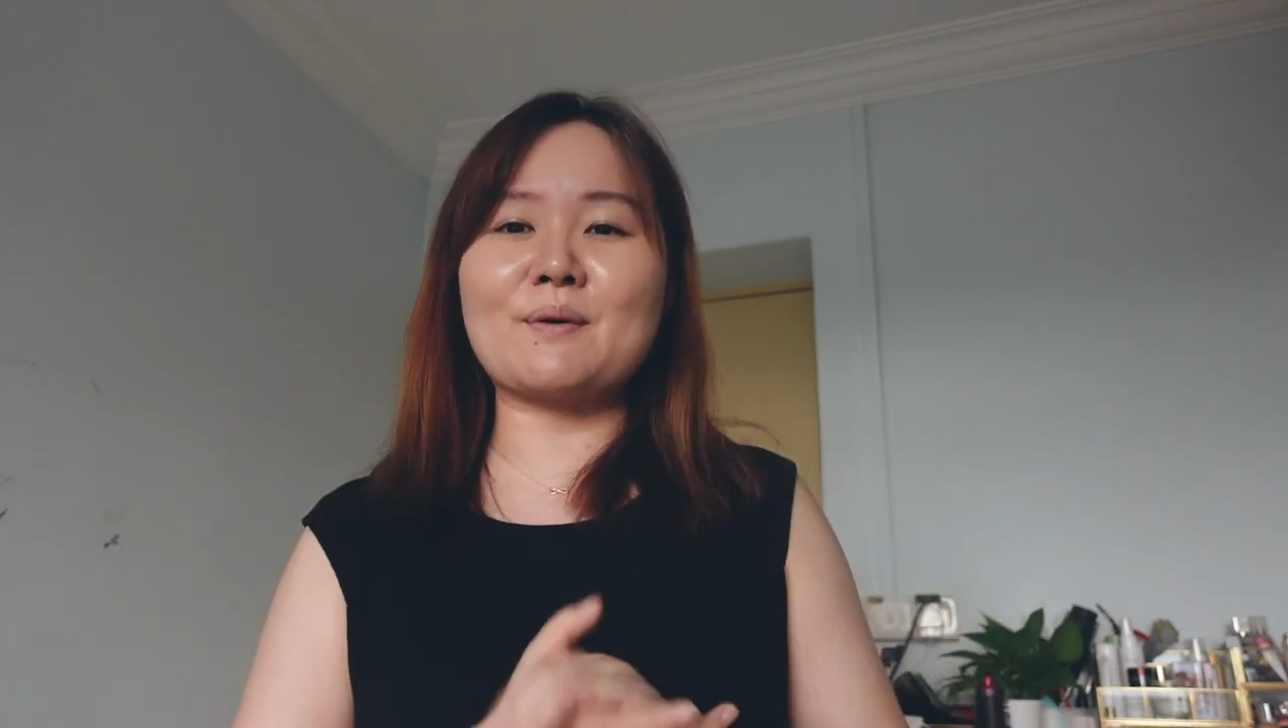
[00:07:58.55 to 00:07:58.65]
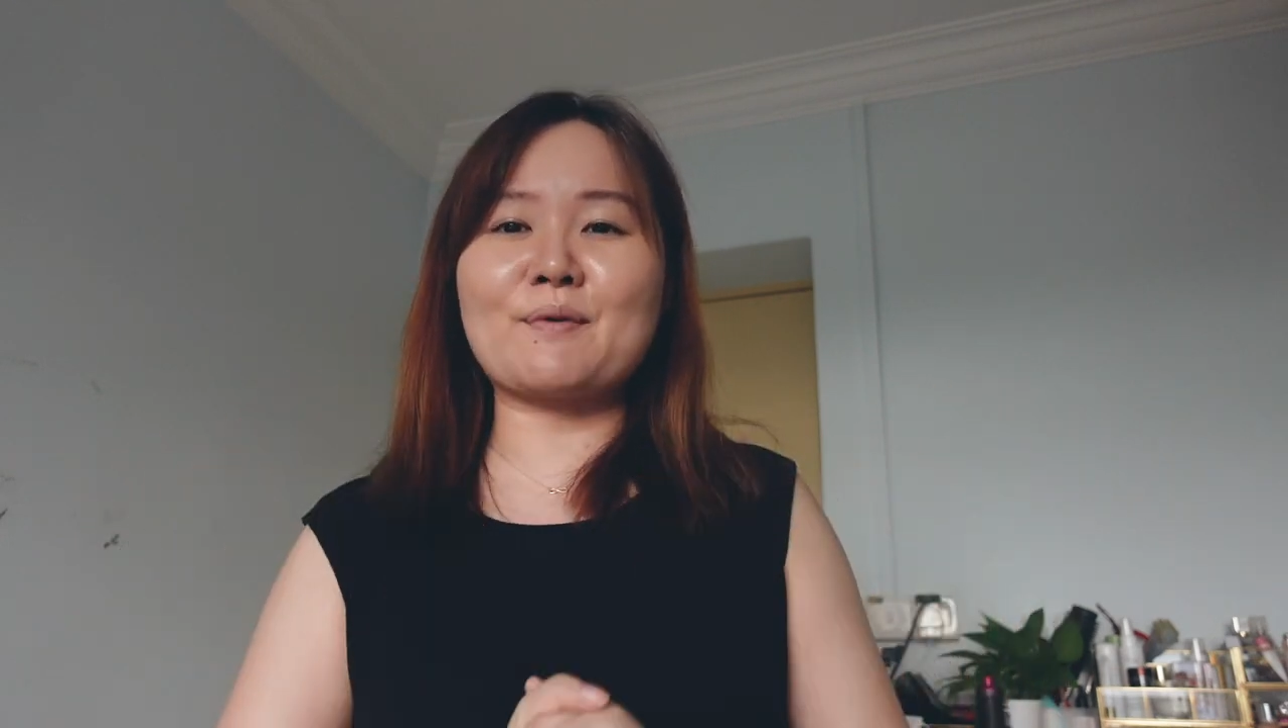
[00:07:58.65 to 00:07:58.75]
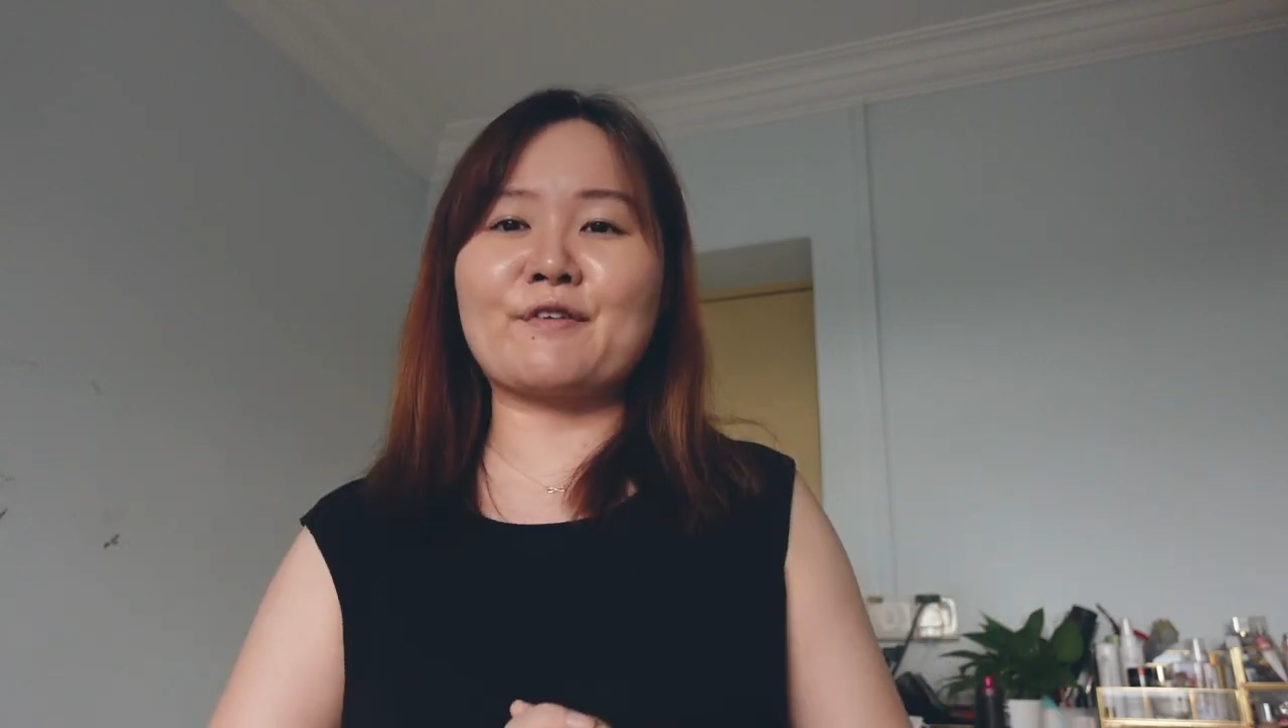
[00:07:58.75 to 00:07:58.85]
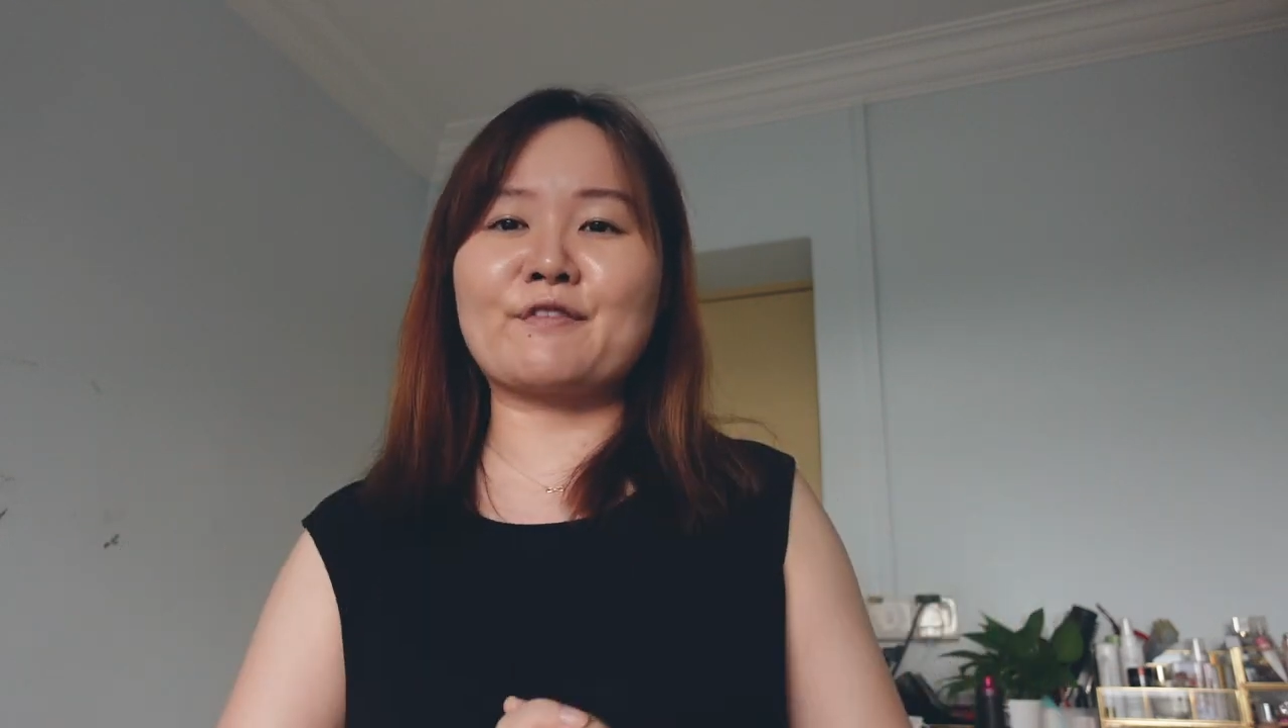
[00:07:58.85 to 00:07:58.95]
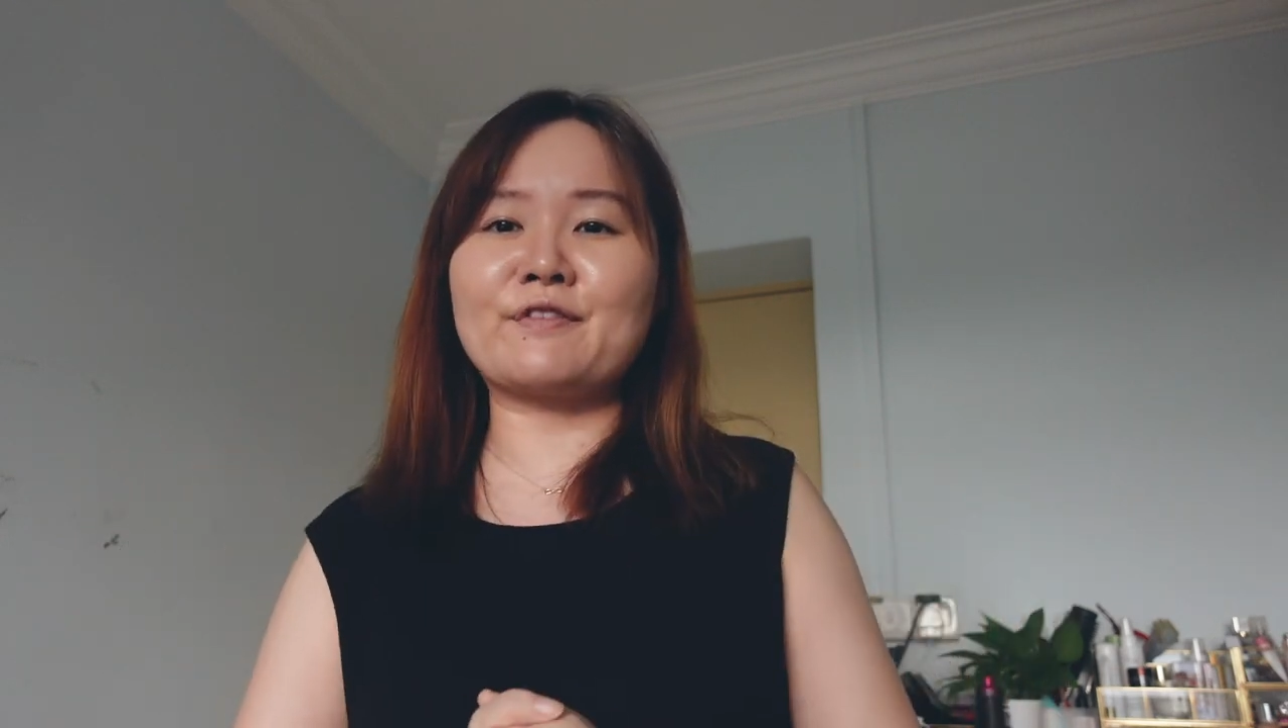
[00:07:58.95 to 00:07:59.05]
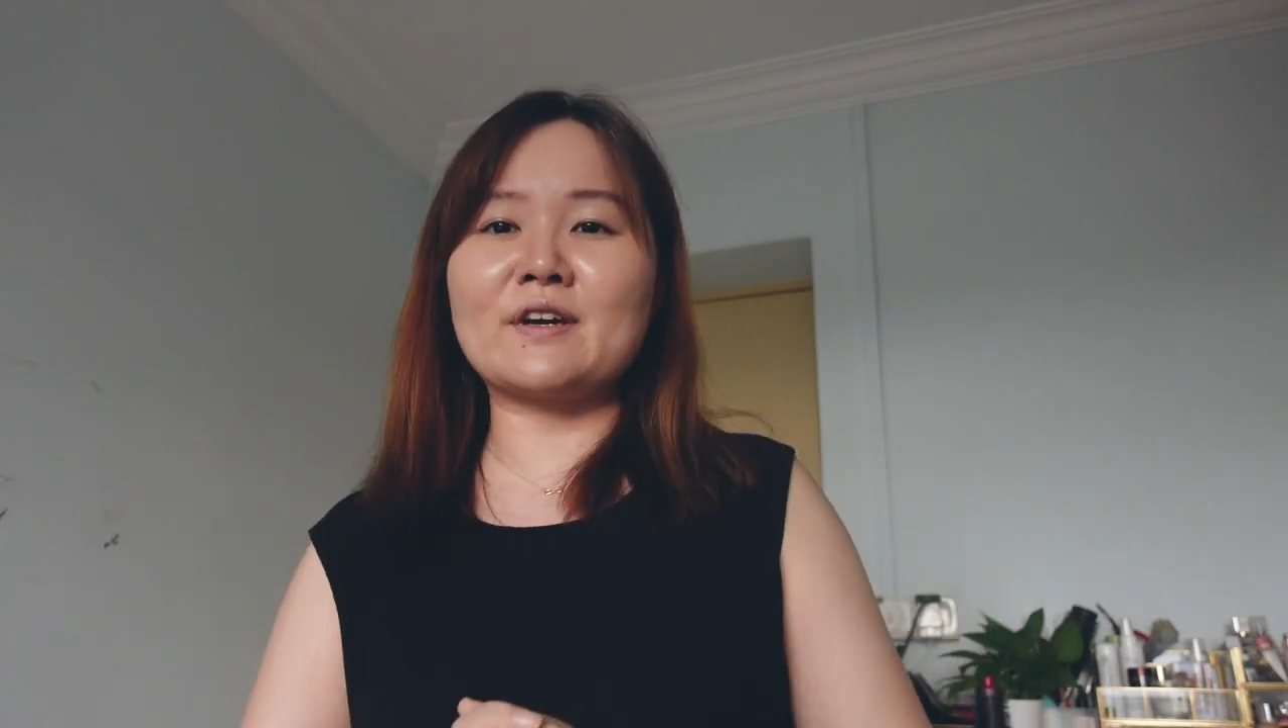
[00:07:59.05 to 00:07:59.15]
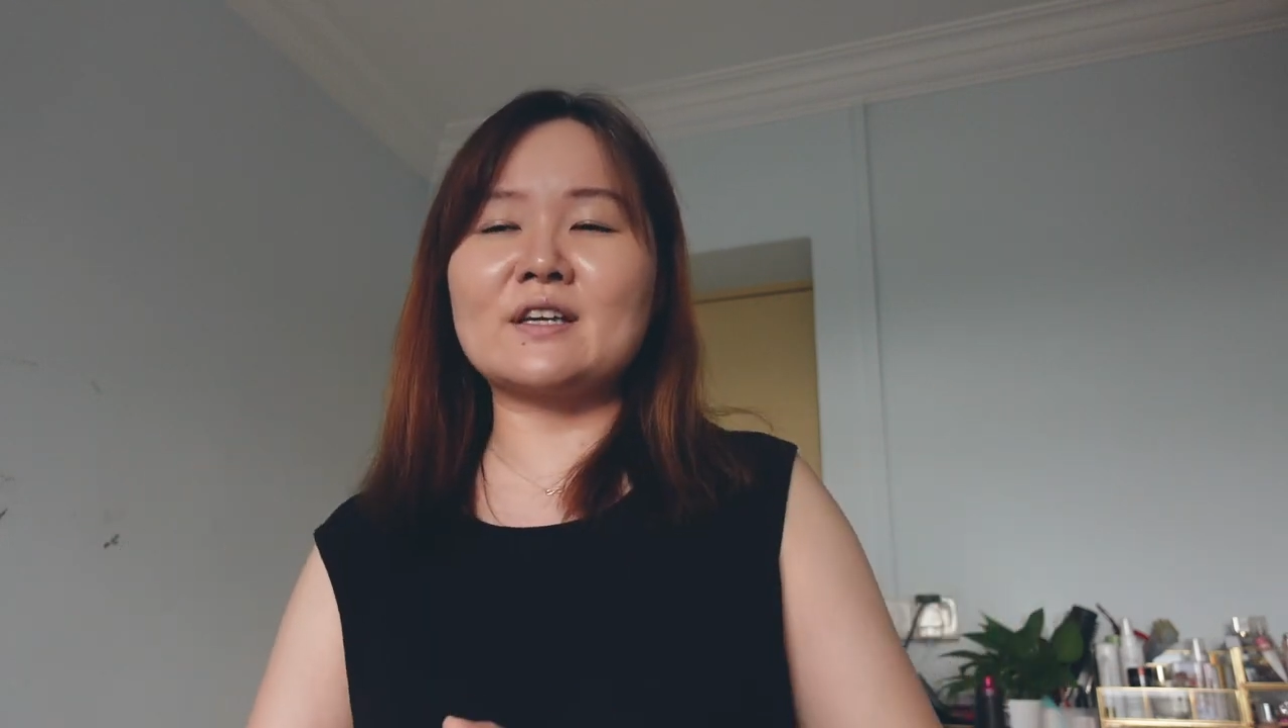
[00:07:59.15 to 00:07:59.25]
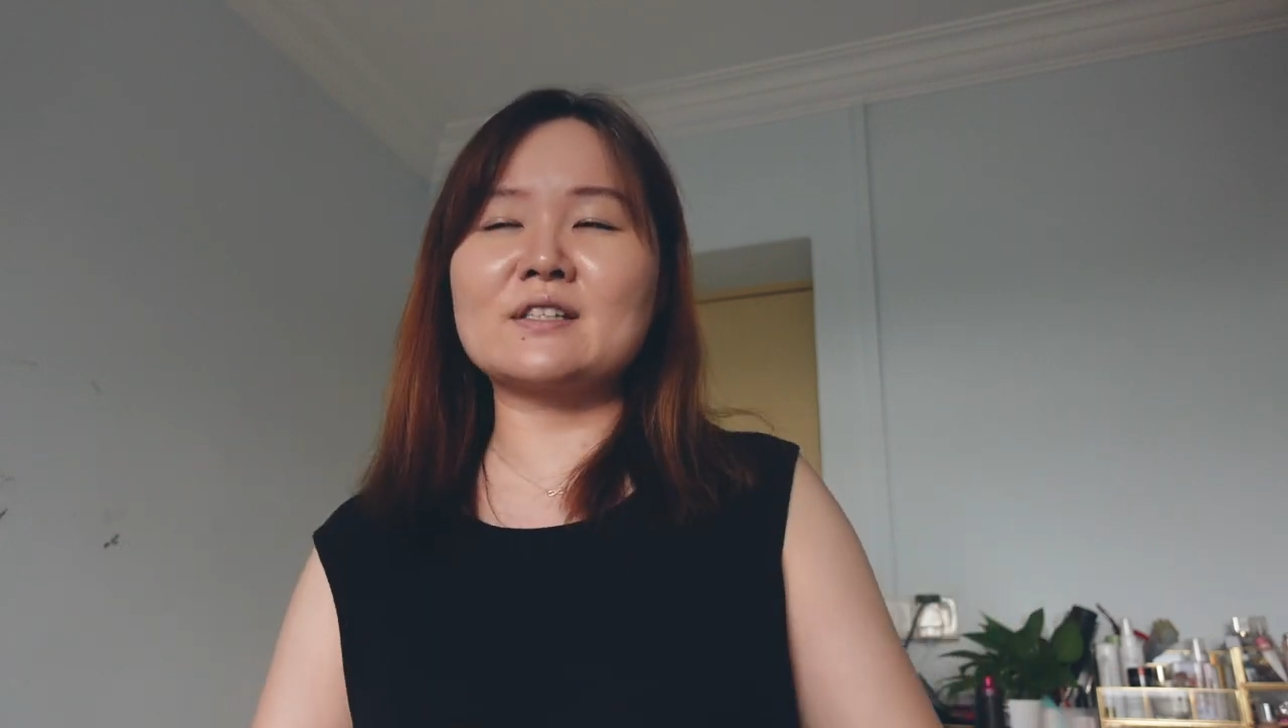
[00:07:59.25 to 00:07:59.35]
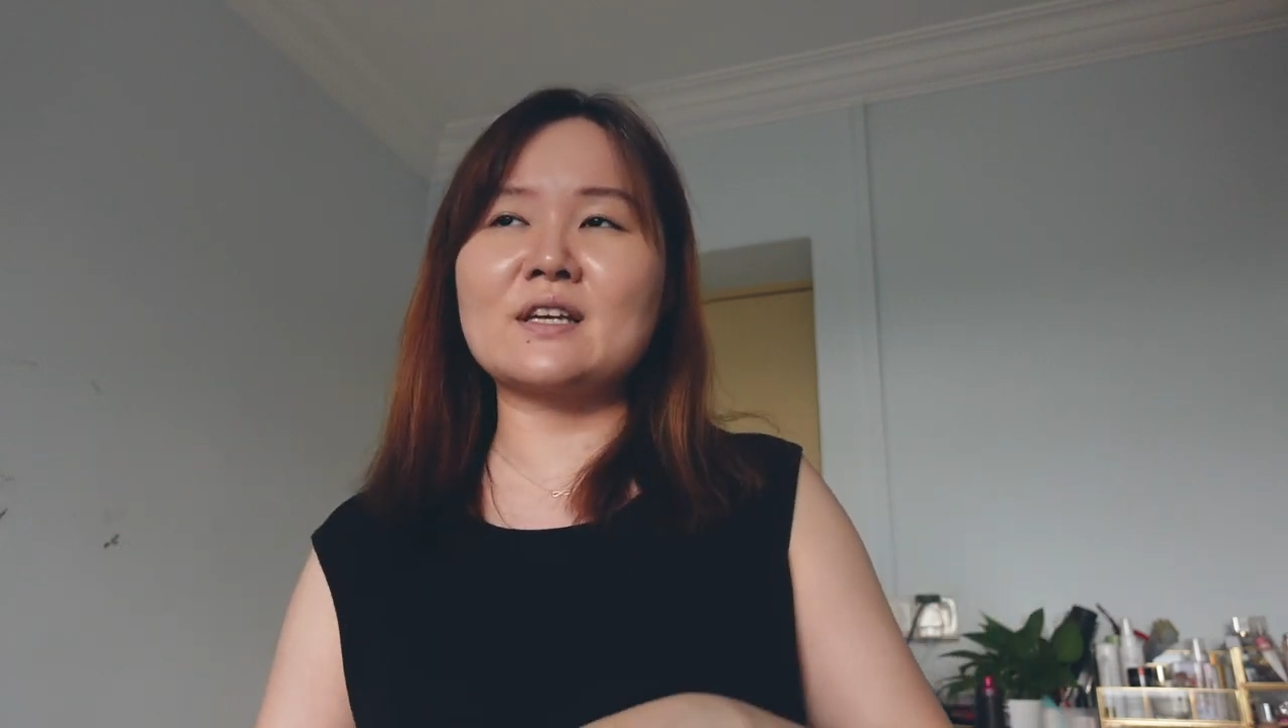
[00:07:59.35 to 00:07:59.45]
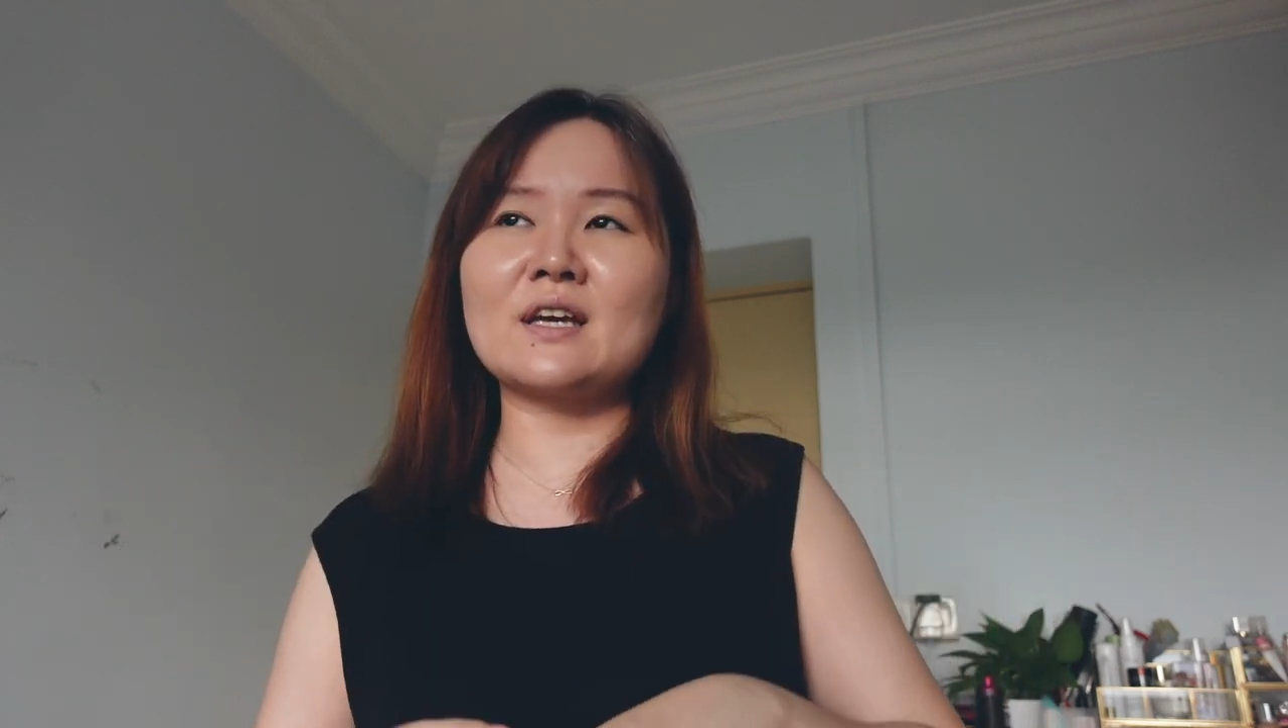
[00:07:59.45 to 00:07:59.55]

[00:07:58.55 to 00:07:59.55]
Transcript: of your face.